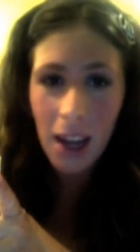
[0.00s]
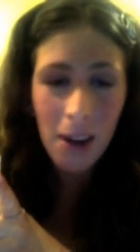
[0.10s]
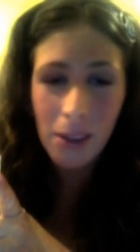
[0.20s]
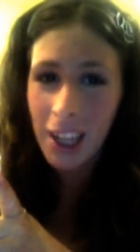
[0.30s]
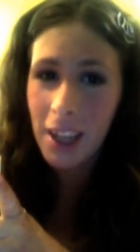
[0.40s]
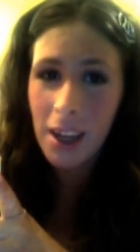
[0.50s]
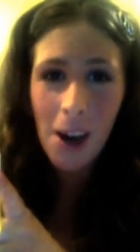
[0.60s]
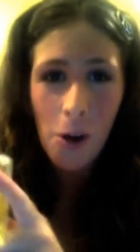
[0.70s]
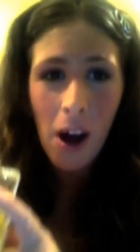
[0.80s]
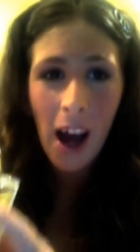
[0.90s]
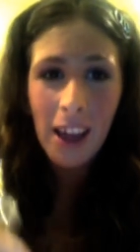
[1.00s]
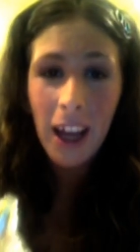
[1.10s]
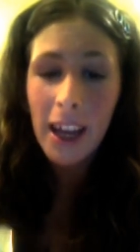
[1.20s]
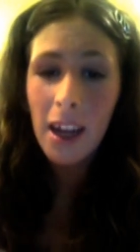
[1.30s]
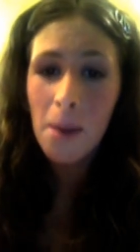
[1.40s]
I don't like it at all. I
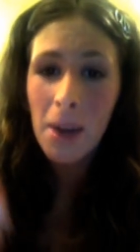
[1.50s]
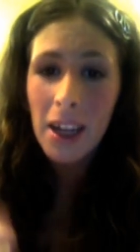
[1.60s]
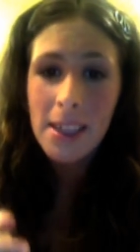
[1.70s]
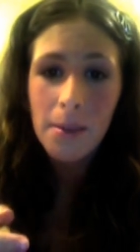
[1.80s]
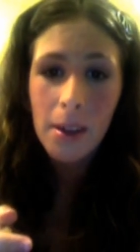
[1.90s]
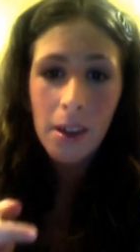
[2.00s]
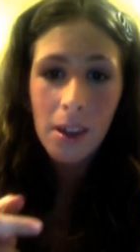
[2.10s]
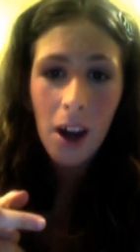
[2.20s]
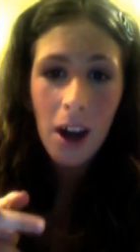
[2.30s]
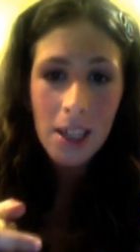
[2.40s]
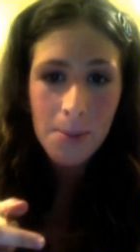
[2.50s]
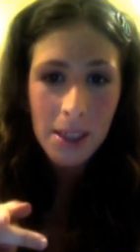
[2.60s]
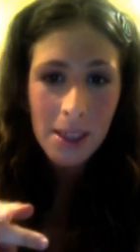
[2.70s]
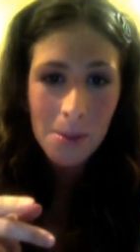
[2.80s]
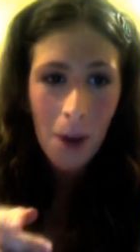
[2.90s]
like it on my
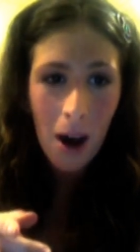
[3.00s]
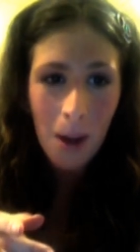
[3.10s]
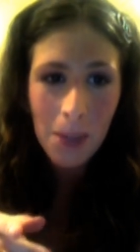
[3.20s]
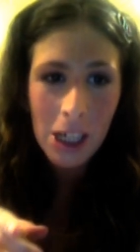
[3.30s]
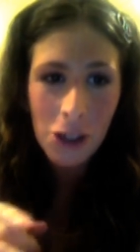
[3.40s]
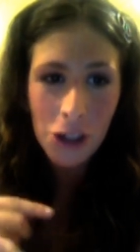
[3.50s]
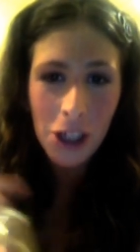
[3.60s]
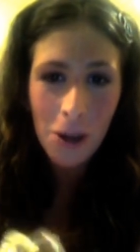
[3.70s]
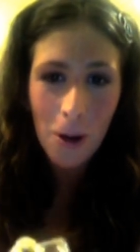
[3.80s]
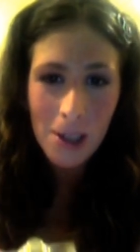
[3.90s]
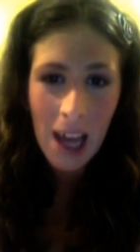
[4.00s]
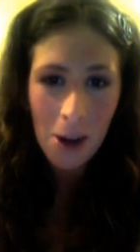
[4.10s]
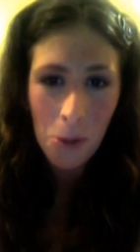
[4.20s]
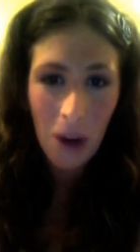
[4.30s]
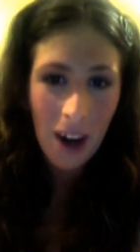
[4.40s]
husband's mom because she knows how
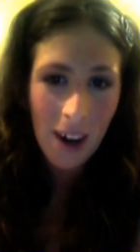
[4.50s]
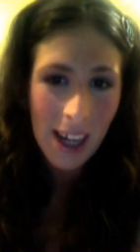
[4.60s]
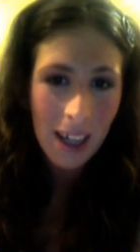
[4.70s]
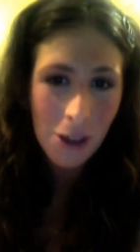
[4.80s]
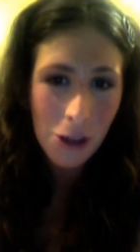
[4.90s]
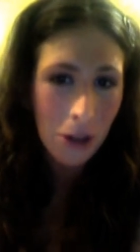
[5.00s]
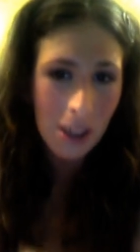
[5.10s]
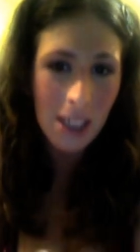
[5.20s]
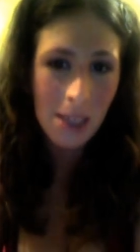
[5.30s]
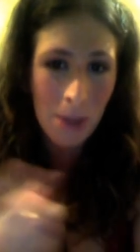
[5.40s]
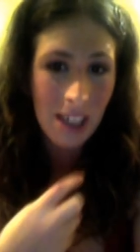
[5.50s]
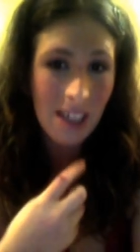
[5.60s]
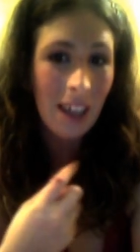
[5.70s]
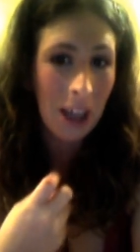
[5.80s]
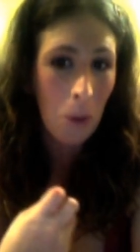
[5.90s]
to wear it. She only sprays
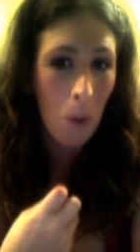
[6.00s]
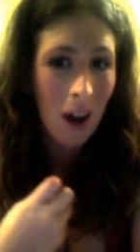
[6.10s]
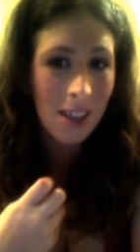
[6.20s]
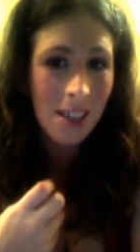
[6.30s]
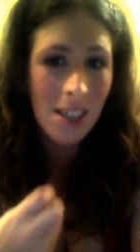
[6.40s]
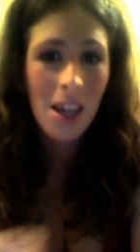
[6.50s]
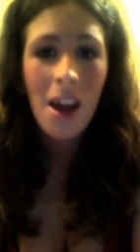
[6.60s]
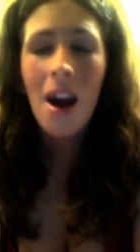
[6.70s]
it like once.